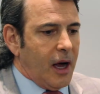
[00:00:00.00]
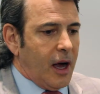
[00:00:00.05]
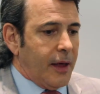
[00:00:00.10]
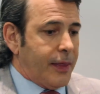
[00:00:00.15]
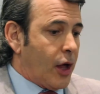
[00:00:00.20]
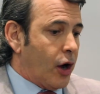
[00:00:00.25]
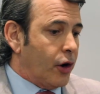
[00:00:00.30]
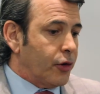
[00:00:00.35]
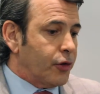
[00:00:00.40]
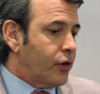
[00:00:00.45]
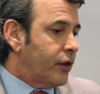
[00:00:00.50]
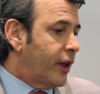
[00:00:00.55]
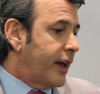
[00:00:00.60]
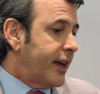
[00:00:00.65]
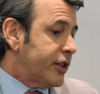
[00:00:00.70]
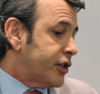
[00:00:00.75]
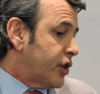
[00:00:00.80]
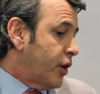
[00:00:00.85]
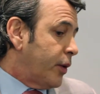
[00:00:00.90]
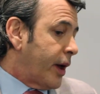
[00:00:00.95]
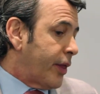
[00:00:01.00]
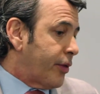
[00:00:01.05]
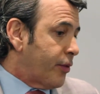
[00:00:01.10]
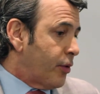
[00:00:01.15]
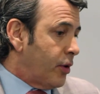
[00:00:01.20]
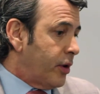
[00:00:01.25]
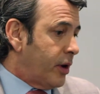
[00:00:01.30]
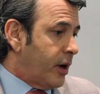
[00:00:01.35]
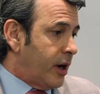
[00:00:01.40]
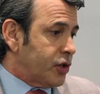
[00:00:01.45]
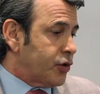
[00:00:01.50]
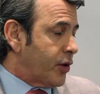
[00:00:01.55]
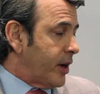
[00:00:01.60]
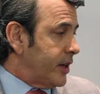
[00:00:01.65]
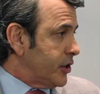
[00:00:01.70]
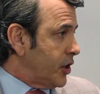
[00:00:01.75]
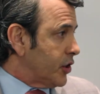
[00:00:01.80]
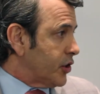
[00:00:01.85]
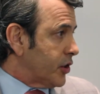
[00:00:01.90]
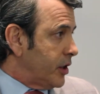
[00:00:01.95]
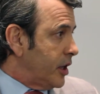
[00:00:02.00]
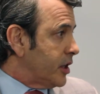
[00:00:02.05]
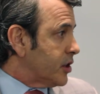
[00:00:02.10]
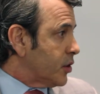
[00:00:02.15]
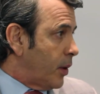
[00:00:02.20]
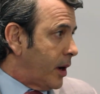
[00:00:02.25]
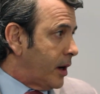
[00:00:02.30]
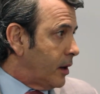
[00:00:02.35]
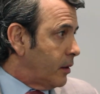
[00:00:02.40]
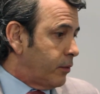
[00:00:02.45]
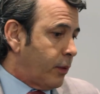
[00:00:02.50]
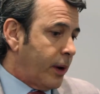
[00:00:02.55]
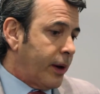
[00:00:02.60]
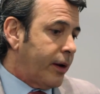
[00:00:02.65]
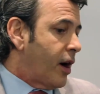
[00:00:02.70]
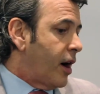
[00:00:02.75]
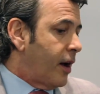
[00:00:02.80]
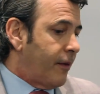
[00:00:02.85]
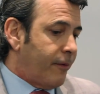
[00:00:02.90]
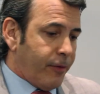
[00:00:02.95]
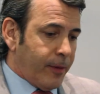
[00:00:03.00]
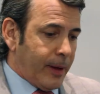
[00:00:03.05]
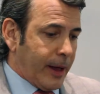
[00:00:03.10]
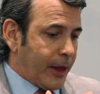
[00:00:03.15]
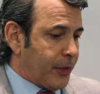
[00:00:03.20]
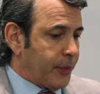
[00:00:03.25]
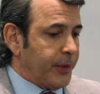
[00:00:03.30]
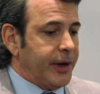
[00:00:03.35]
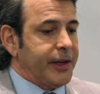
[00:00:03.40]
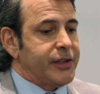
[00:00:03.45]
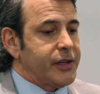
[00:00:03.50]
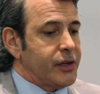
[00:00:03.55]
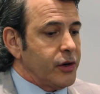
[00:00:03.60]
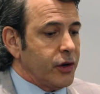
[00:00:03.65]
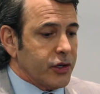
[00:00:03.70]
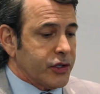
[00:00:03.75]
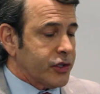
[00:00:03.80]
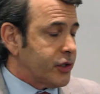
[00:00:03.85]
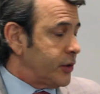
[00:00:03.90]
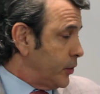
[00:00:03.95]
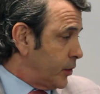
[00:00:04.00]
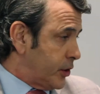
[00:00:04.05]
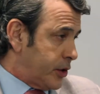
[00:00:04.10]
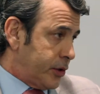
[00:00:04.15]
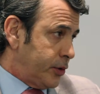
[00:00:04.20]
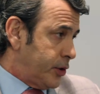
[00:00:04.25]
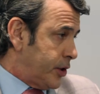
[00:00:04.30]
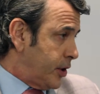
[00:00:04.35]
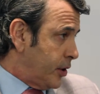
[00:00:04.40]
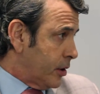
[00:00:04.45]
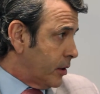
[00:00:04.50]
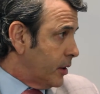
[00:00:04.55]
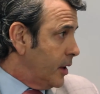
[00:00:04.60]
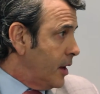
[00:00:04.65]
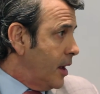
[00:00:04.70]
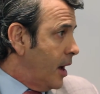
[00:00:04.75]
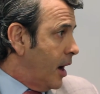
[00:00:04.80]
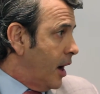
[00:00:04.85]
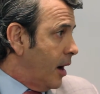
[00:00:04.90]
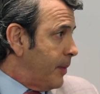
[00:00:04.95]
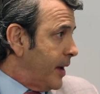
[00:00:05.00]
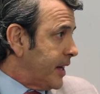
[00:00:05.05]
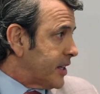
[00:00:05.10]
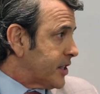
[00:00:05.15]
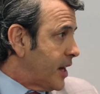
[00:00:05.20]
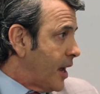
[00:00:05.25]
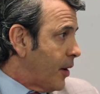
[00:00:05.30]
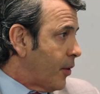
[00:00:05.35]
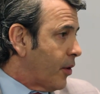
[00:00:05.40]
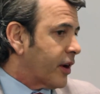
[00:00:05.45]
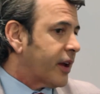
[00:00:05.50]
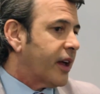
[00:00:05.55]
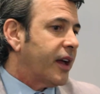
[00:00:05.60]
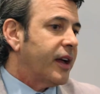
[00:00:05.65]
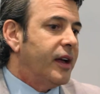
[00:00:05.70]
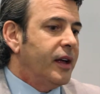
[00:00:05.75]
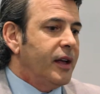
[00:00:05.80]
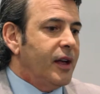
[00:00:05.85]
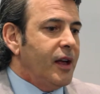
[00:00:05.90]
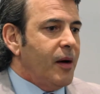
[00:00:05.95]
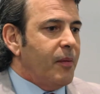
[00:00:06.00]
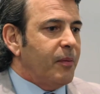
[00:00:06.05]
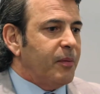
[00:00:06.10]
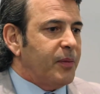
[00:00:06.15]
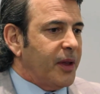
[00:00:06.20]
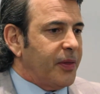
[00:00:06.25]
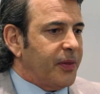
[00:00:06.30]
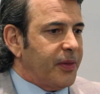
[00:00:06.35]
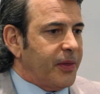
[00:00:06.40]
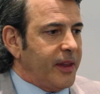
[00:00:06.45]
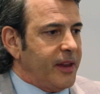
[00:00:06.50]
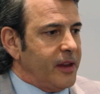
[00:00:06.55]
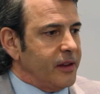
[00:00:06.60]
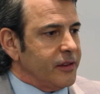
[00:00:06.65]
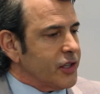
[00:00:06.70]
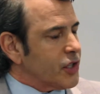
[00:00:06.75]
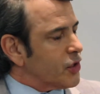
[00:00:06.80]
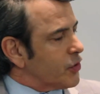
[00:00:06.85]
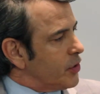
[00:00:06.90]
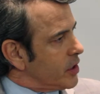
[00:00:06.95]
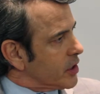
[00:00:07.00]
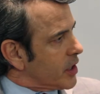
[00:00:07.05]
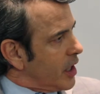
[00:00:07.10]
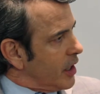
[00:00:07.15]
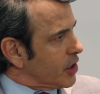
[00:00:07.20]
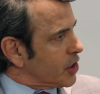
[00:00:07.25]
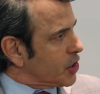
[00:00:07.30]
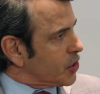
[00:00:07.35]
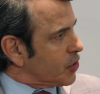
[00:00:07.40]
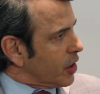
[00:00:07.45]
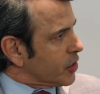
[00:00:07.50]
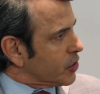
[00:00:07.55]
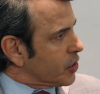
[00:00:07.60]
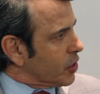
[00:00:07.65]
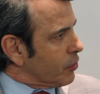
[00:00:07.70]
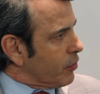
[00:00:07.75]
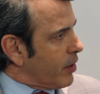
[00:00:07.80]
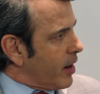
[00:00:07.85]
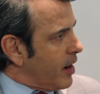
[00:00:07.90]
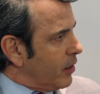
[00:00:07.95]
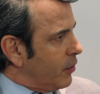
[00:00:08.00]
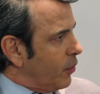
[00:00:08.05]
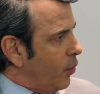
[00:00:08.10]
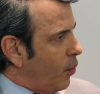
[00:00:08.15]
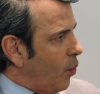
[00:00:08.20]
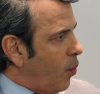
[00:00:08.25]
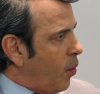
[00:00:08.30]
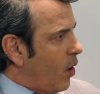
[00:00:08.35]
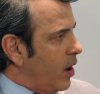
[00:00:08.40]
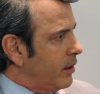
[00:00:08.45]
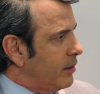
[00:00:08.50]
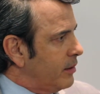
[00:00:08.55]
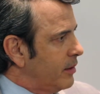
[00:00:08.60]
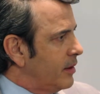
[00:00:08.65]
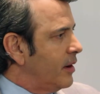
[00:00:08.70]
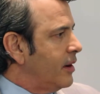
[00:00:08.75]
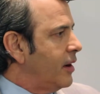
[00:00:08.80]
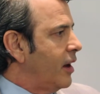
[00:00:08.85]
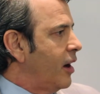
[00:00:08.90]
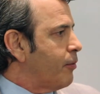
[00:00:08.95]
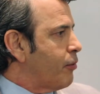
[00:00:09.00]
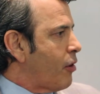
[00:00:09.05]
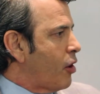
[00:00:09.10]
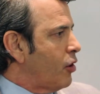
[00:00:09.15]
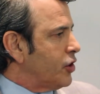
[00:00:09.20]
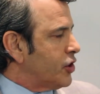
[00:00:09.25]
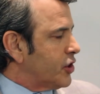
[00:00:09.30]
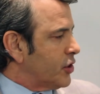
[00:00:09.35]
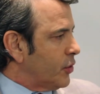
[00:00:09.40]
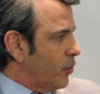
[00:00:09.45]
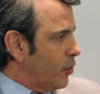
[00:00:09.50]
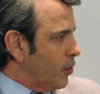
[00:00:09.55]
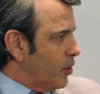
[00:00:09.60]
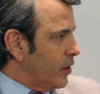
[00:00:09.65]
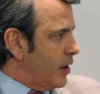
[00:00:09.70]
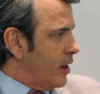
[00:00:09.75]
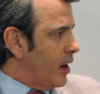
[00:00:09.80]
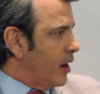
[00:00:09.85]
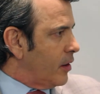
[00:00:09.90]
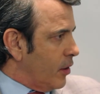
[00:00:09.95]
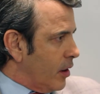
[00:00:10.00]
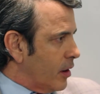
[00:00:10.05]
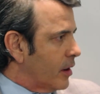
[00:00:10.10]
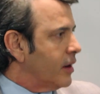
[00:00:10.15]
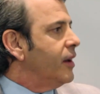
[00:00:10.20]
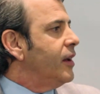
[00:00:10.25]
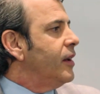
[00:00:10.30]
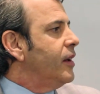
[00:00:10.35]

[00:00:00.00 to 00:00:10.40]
Uh, the underlay is going through a transition as well. We've gone from like three tiers to two tier uh, based networking but the industry is kind of structured around one approach or the other.